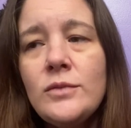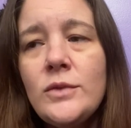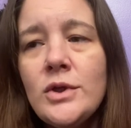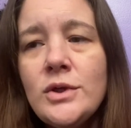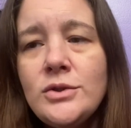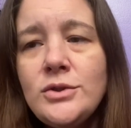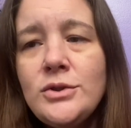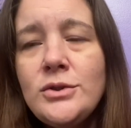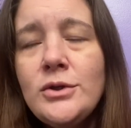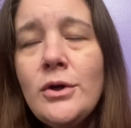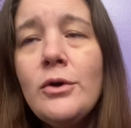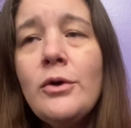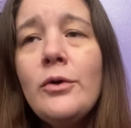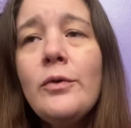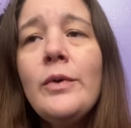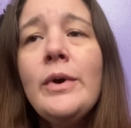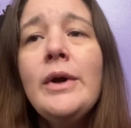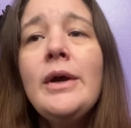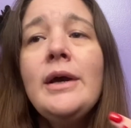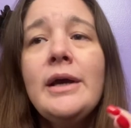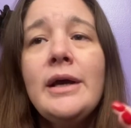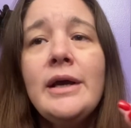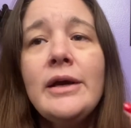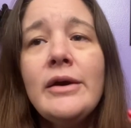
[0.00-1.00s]
So
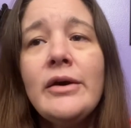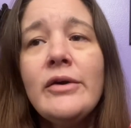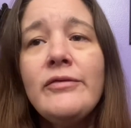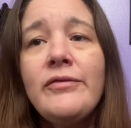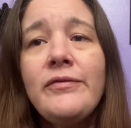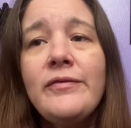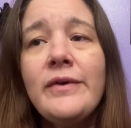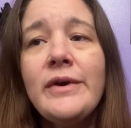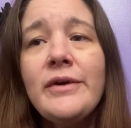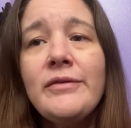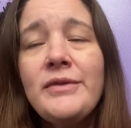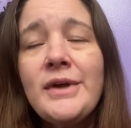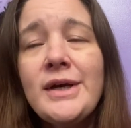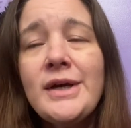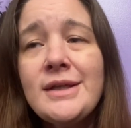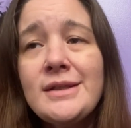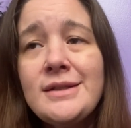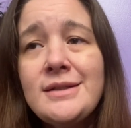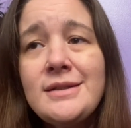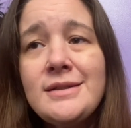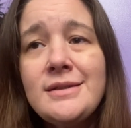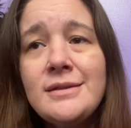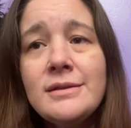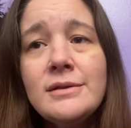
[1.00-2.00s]
if
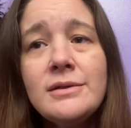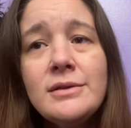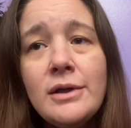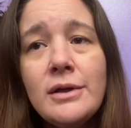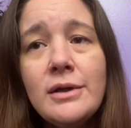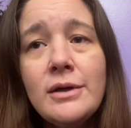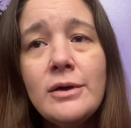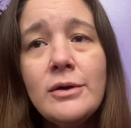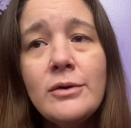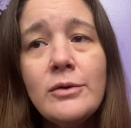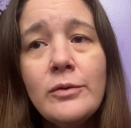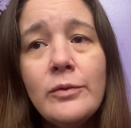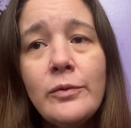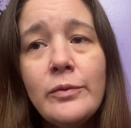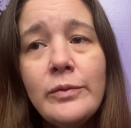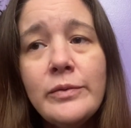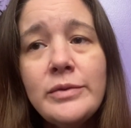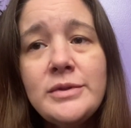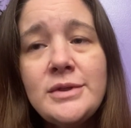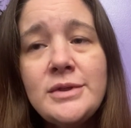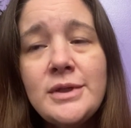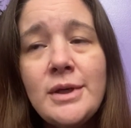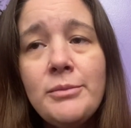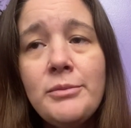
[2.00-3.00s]
that's,
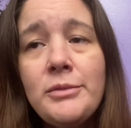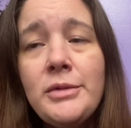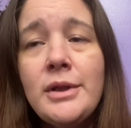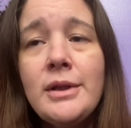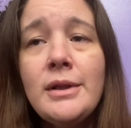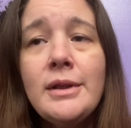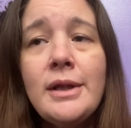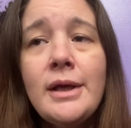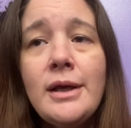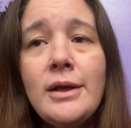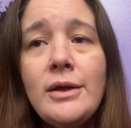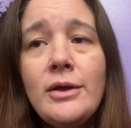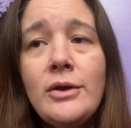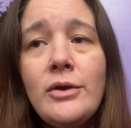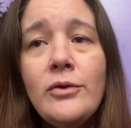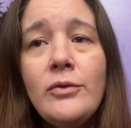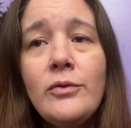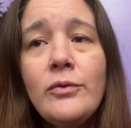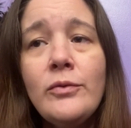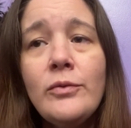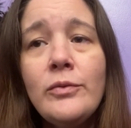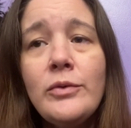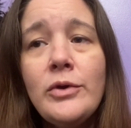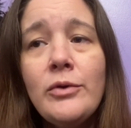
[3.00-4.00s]
something that
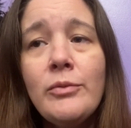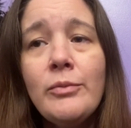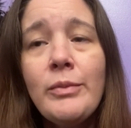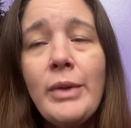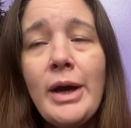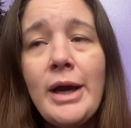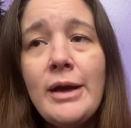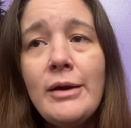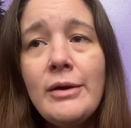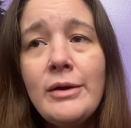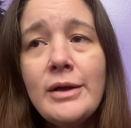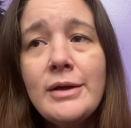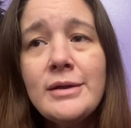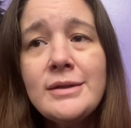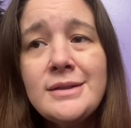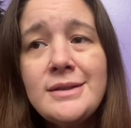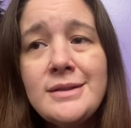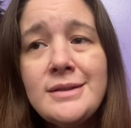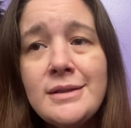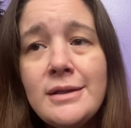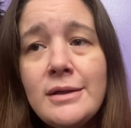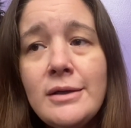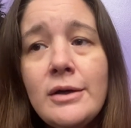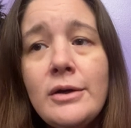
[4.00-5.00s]
you might
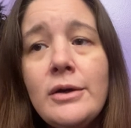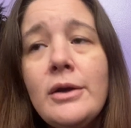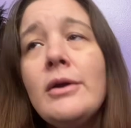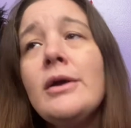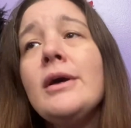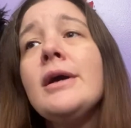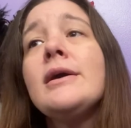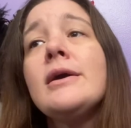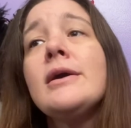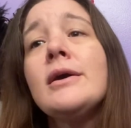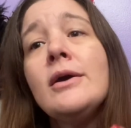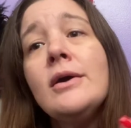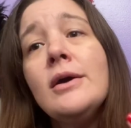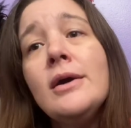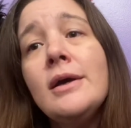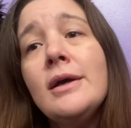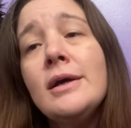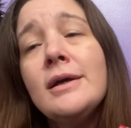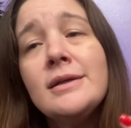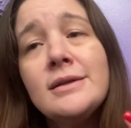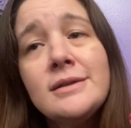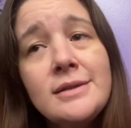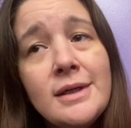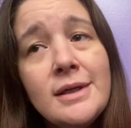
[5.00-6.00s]
consider, you're like,
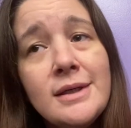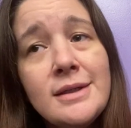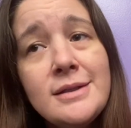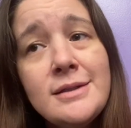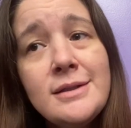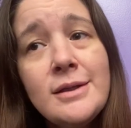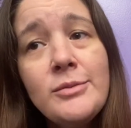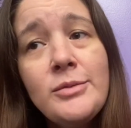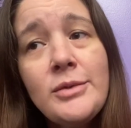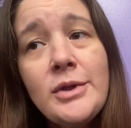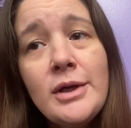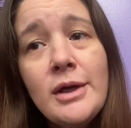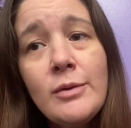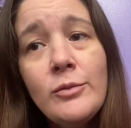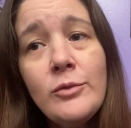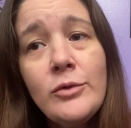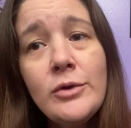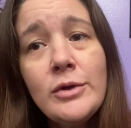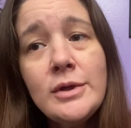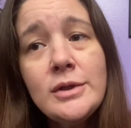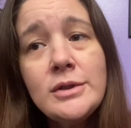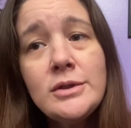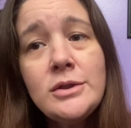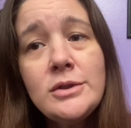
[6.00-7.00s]
is that something I'm
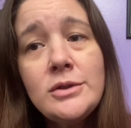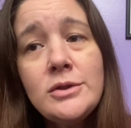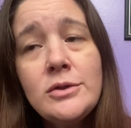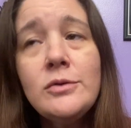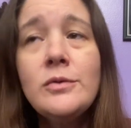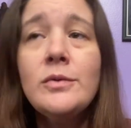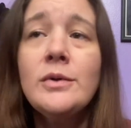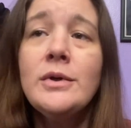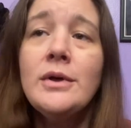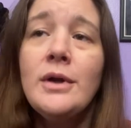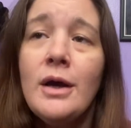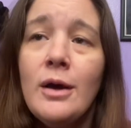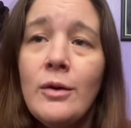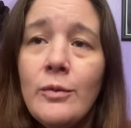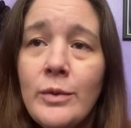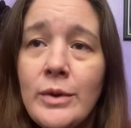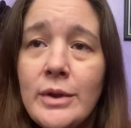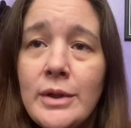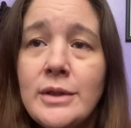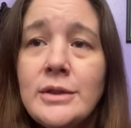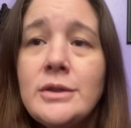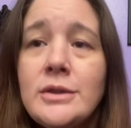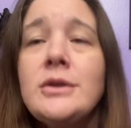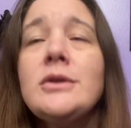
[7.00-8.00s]
willing to do or not
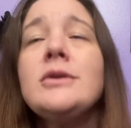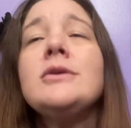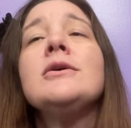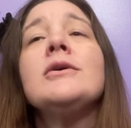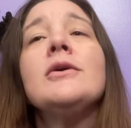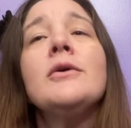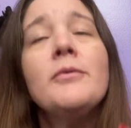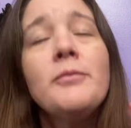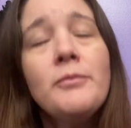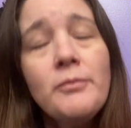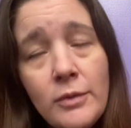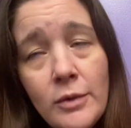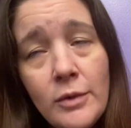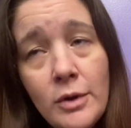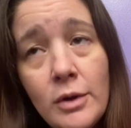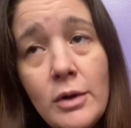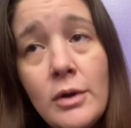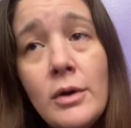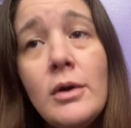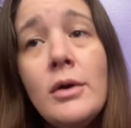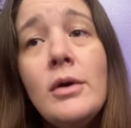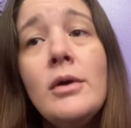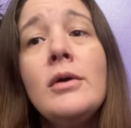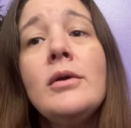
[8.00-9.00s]
willing to do?
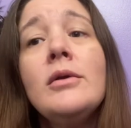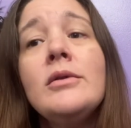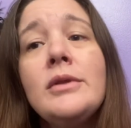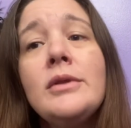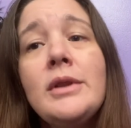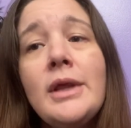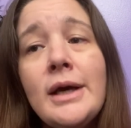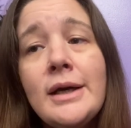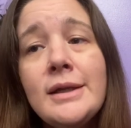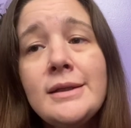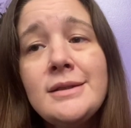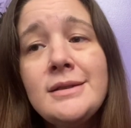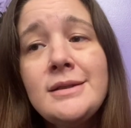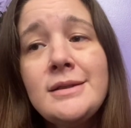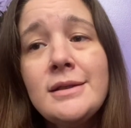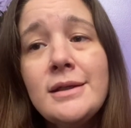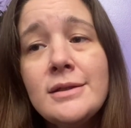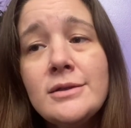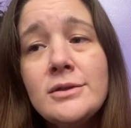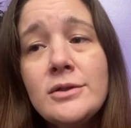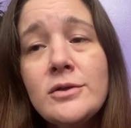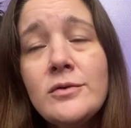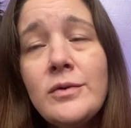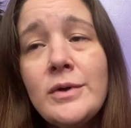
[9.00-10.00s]
That's
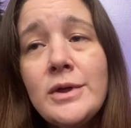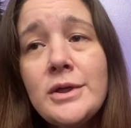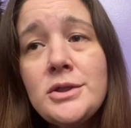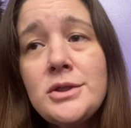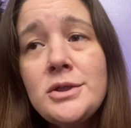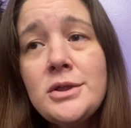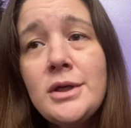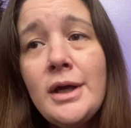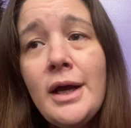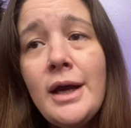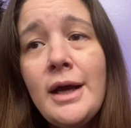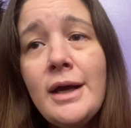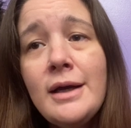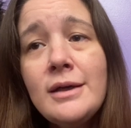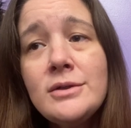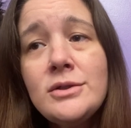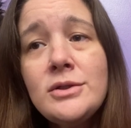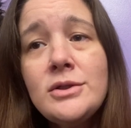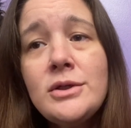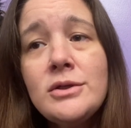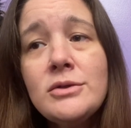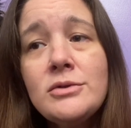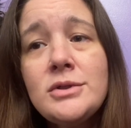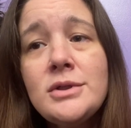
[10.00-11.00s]
a question to
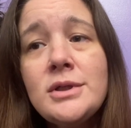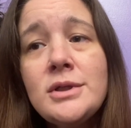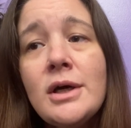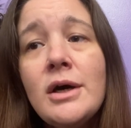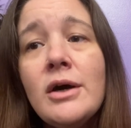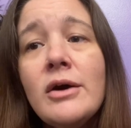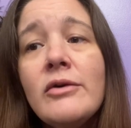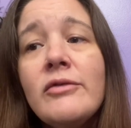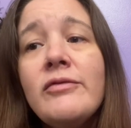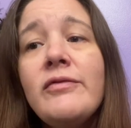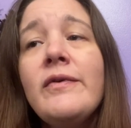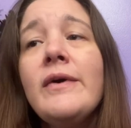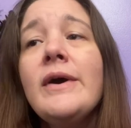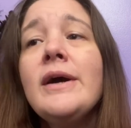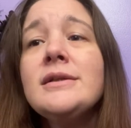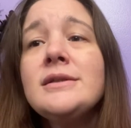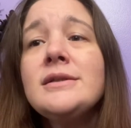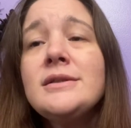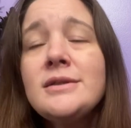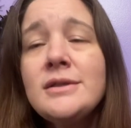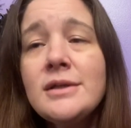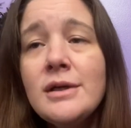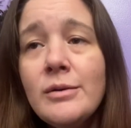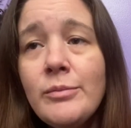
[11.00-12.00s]
ask yourself.
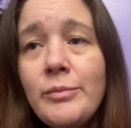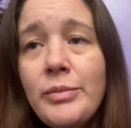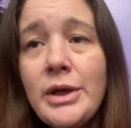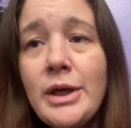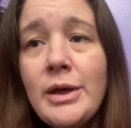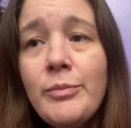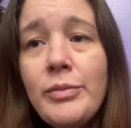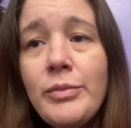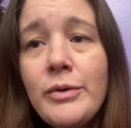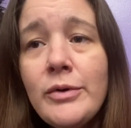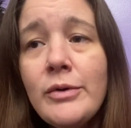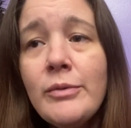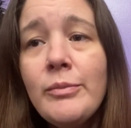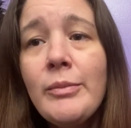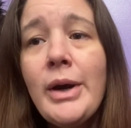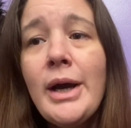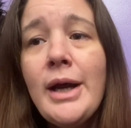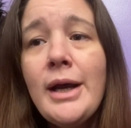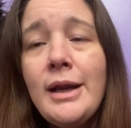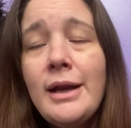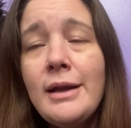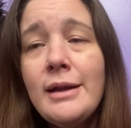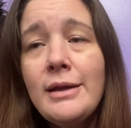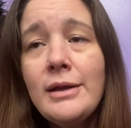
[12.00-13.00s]
And some people
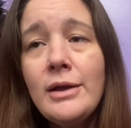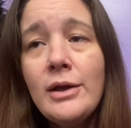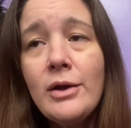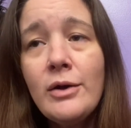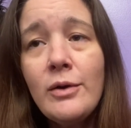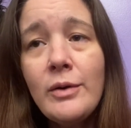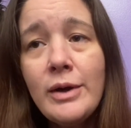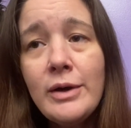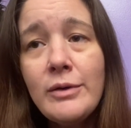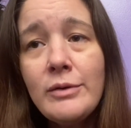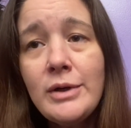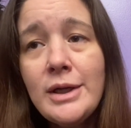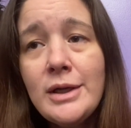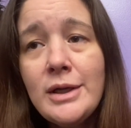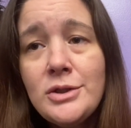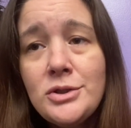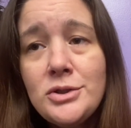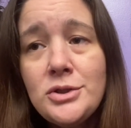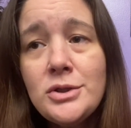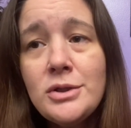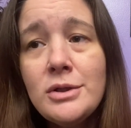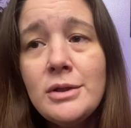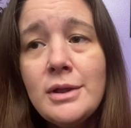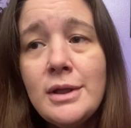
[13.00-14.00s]
might,
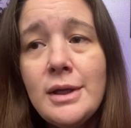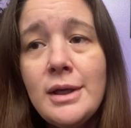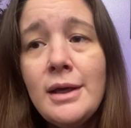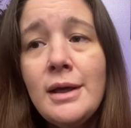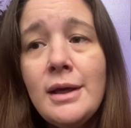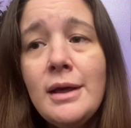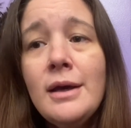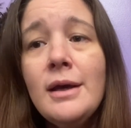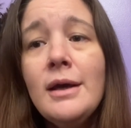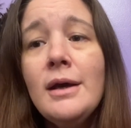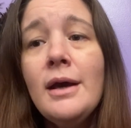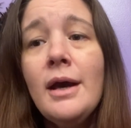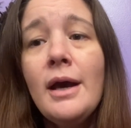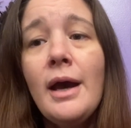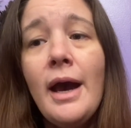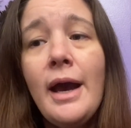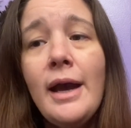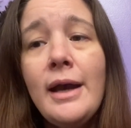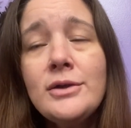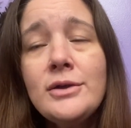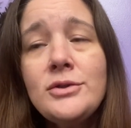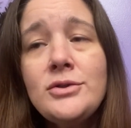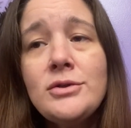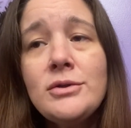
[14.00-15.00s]
initially
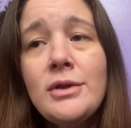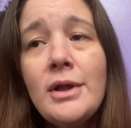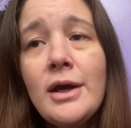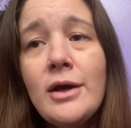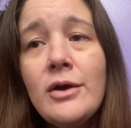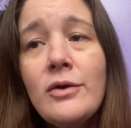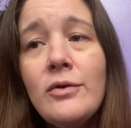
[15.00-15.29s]
answer that